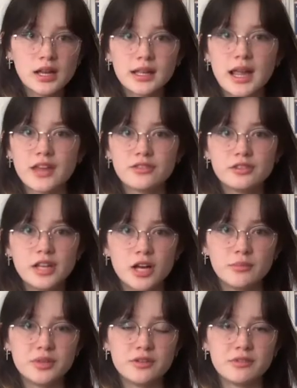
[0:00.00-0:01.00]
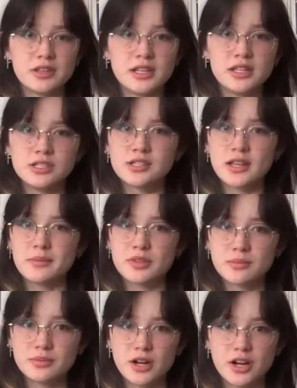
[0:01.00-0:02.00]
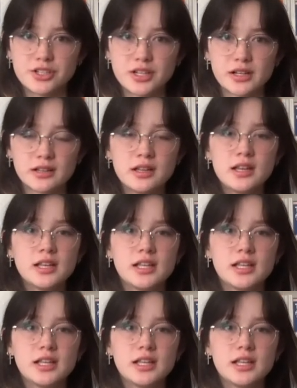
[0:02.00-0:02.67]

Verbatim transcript: Catherine helped me with each step of the project,